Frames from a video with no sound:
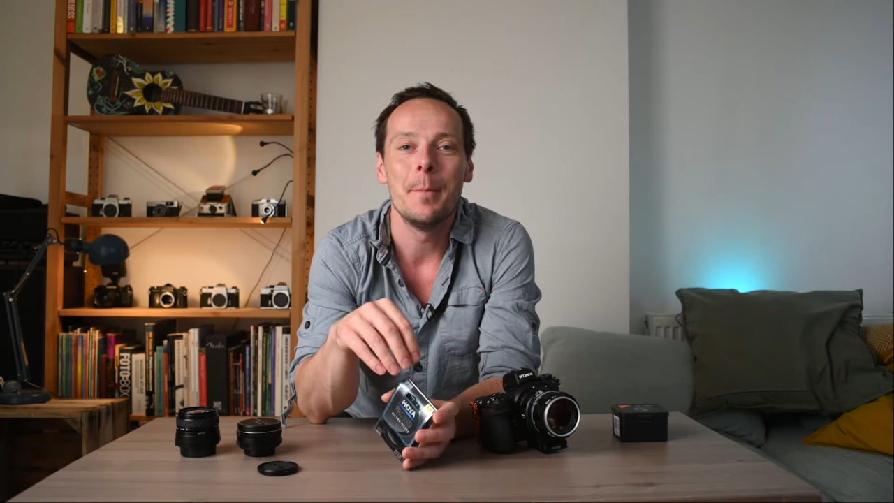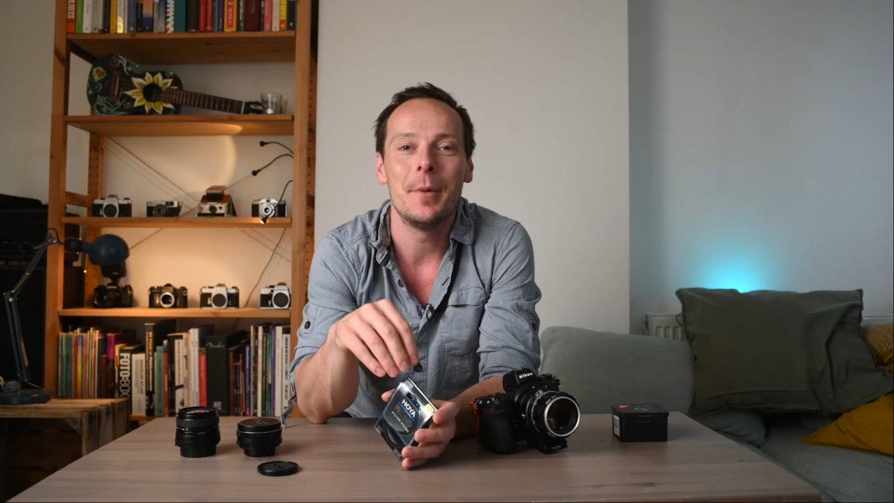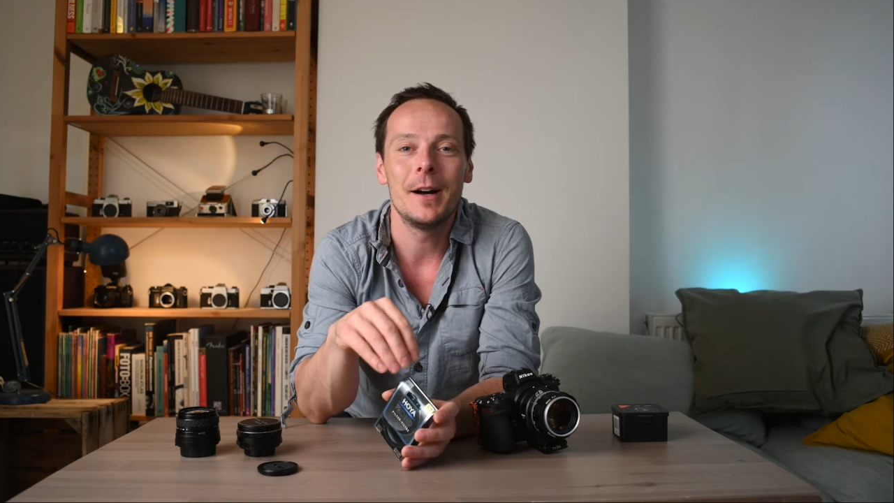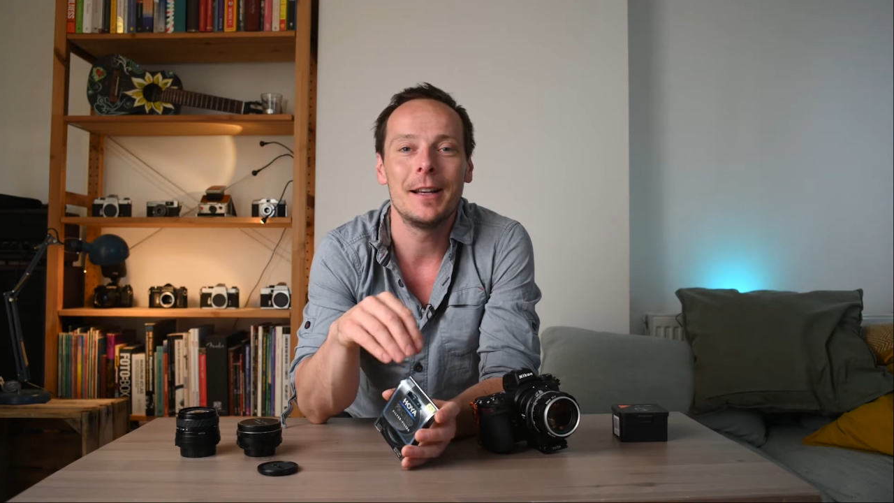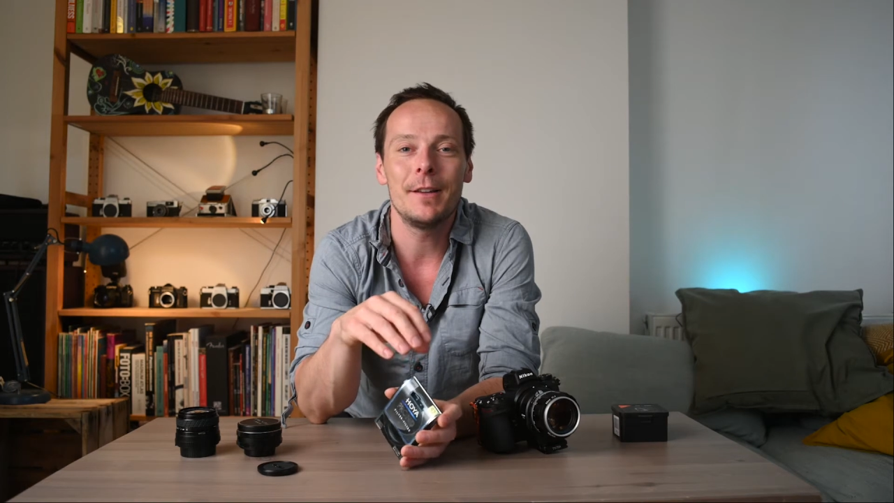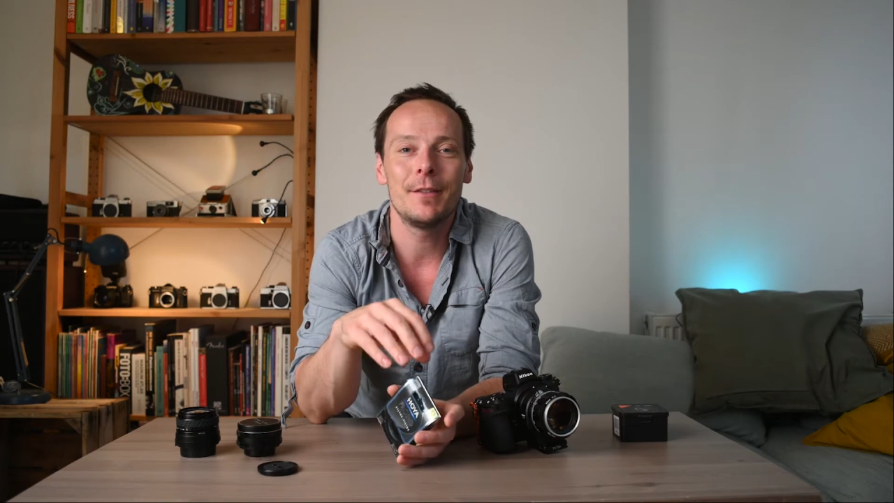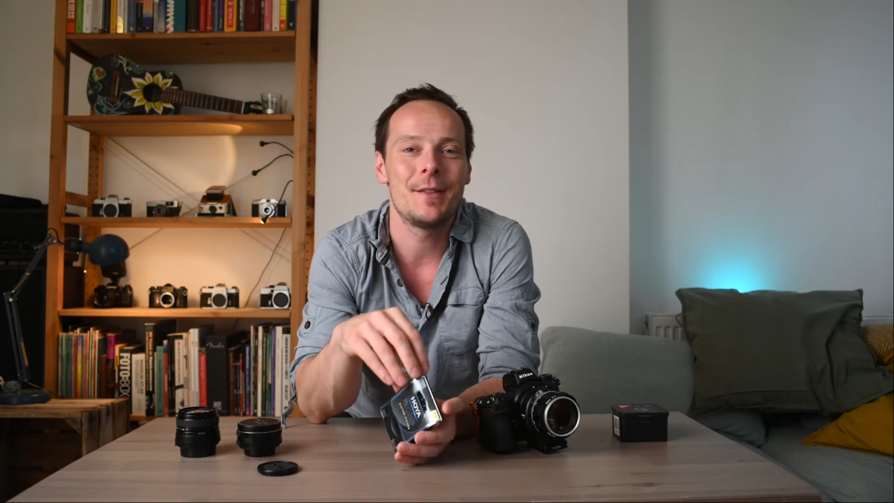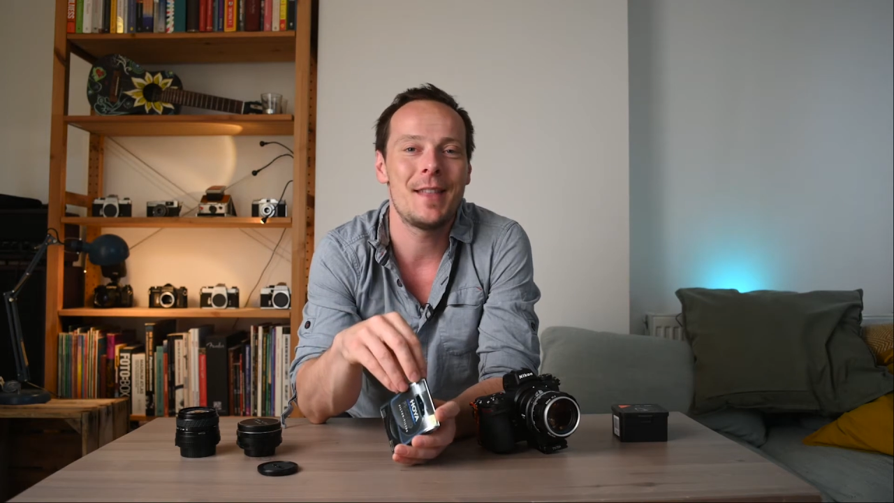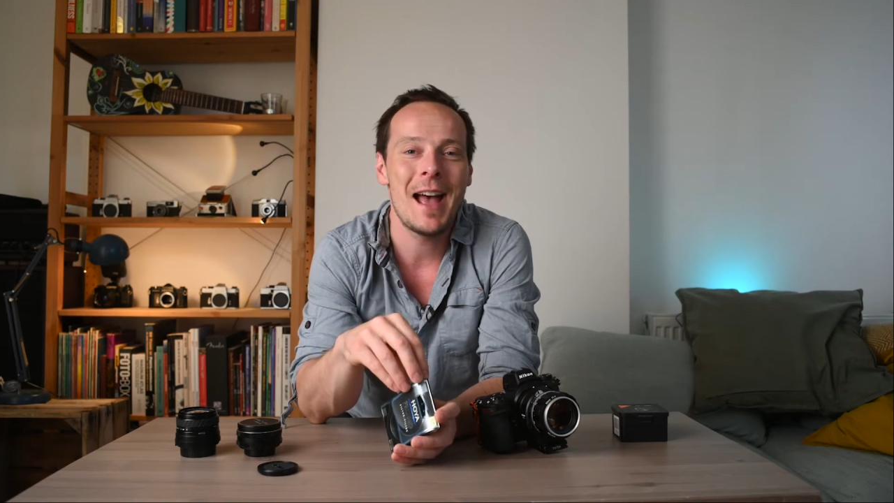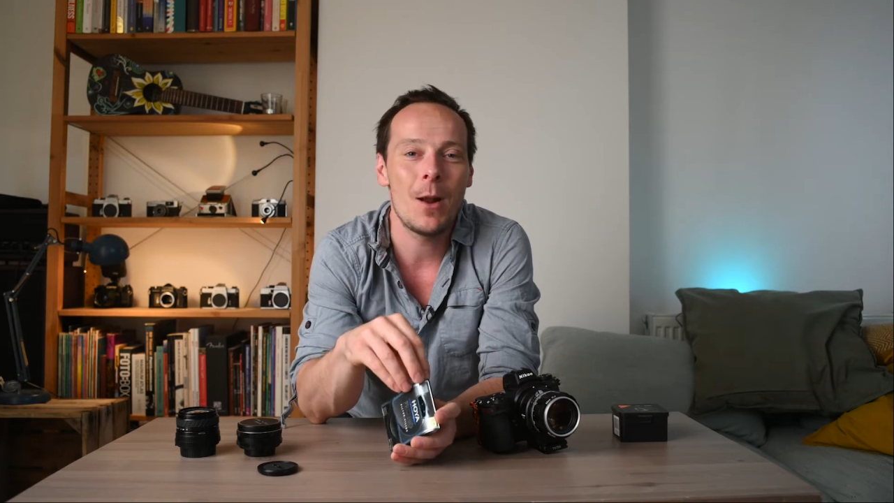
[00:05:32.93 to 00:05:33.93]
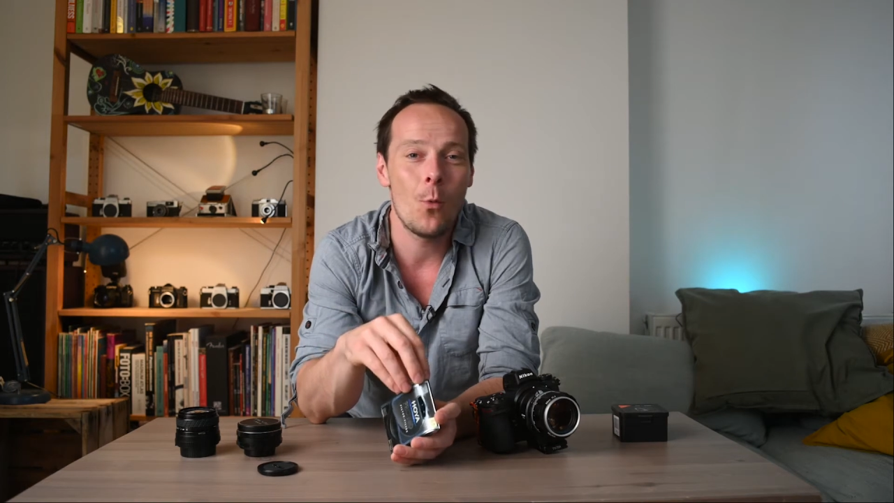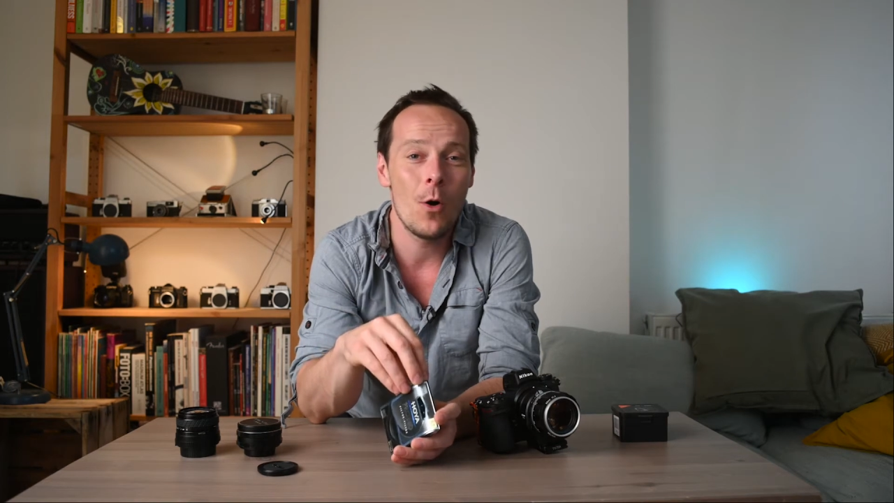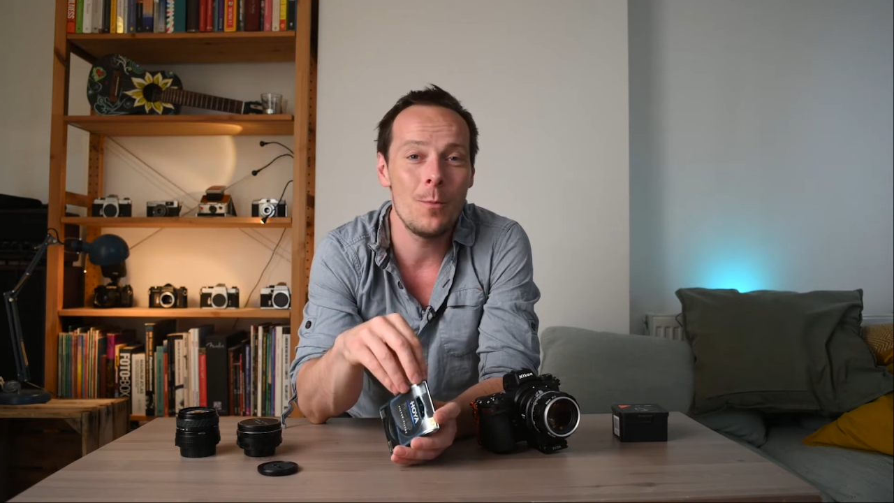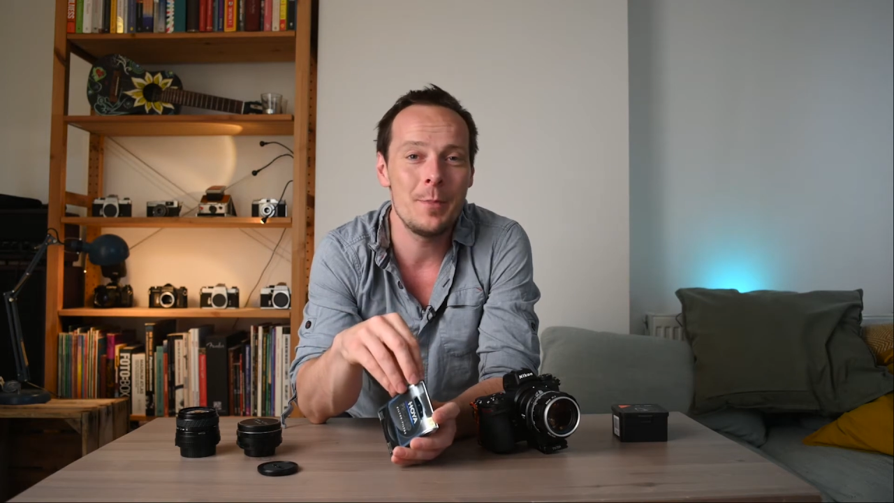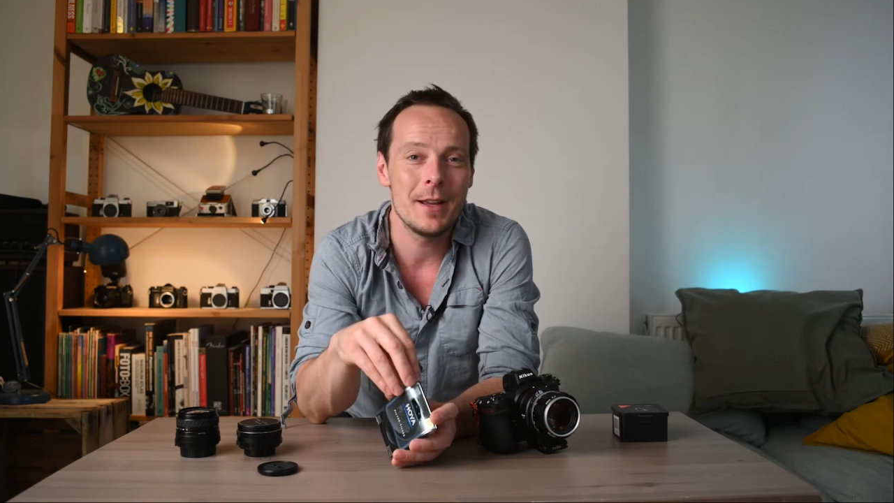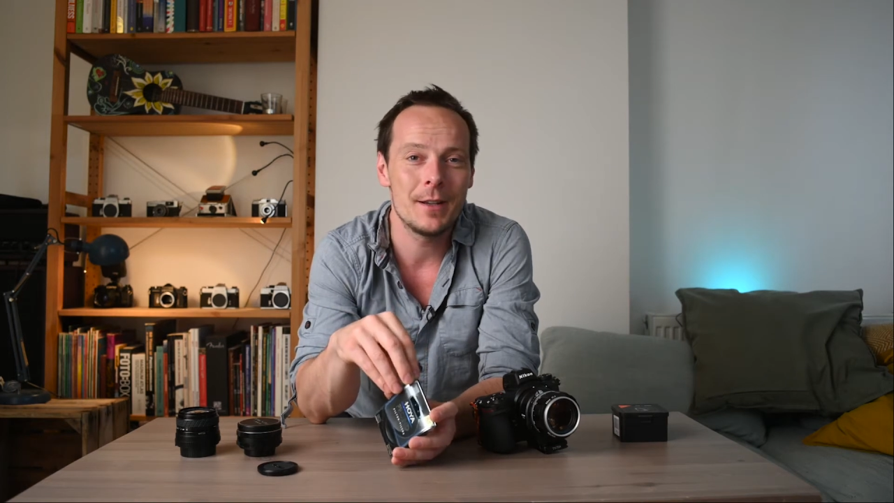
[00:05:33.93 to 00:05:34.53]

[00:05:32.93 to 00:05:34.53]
But even that won't be